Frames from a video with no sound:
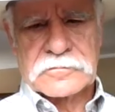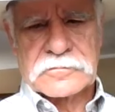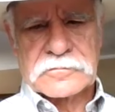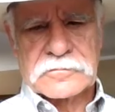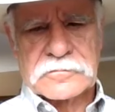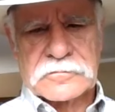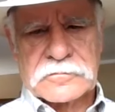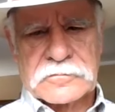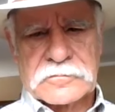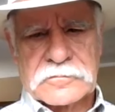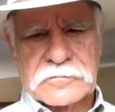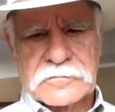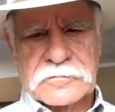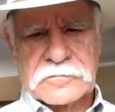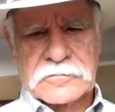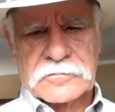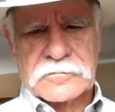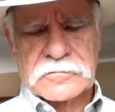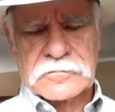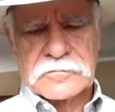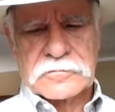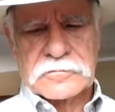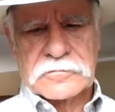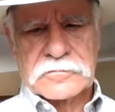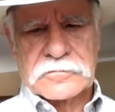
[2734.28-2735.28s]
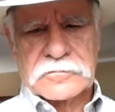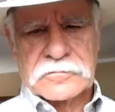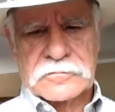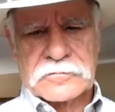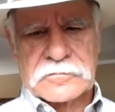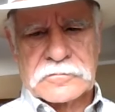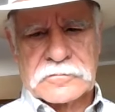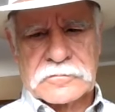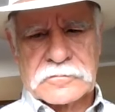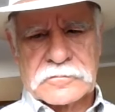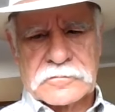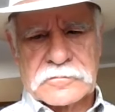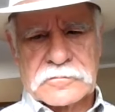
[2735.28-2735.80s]

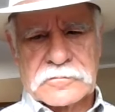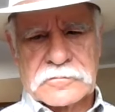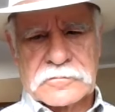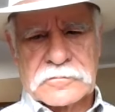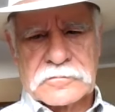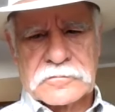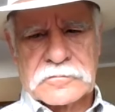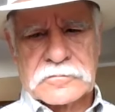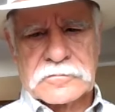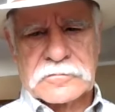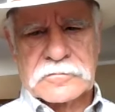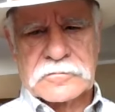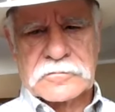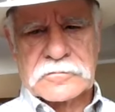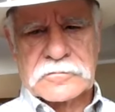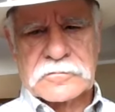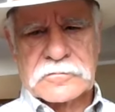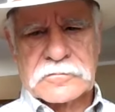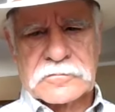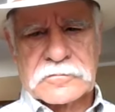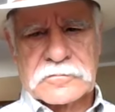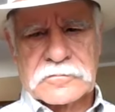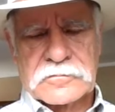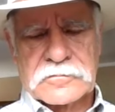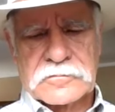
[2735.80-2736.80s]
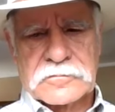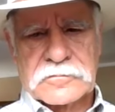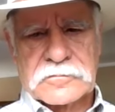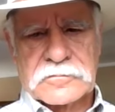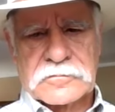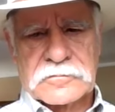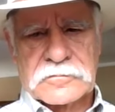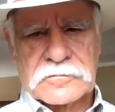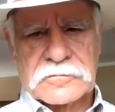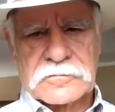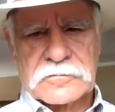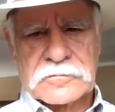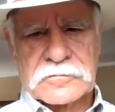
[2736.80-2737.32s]

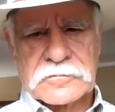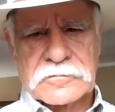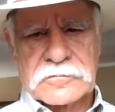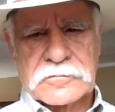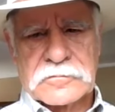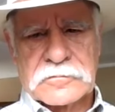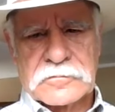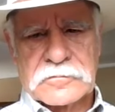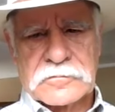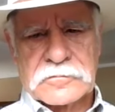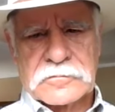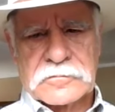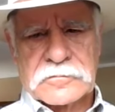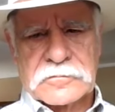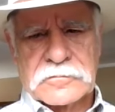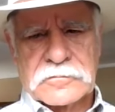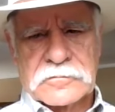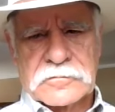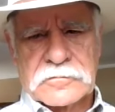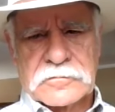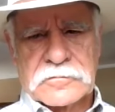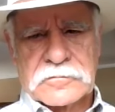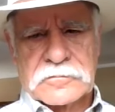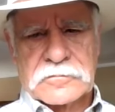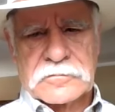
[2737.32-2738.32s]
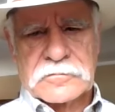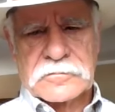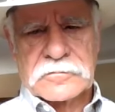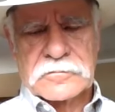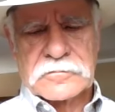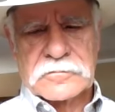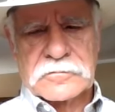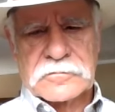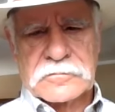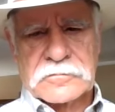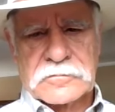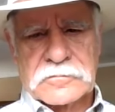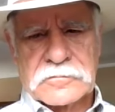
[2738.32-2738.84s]

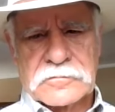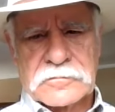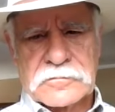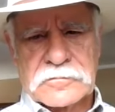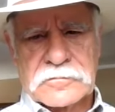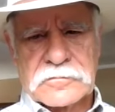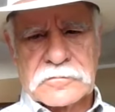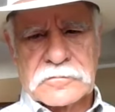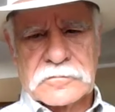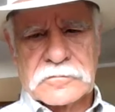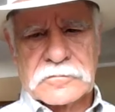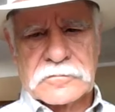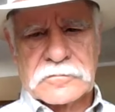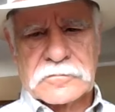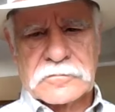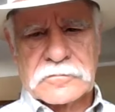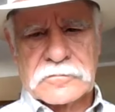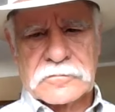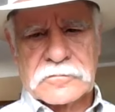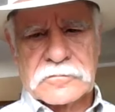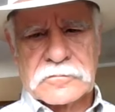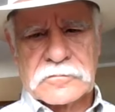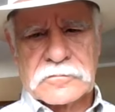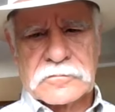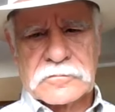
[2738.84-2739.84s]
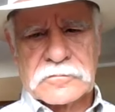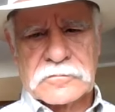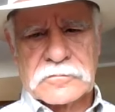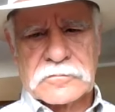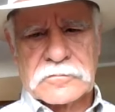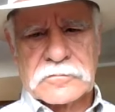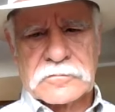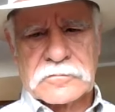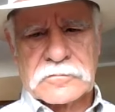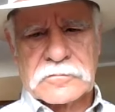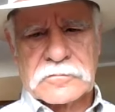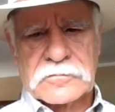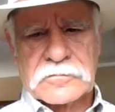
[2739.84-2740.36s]

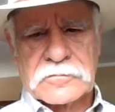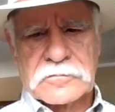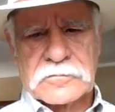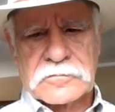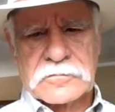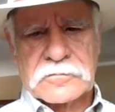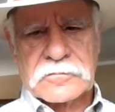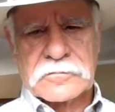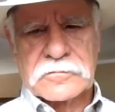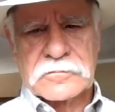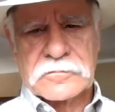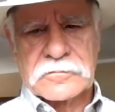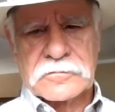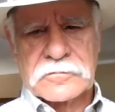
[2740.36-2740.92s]
(silent)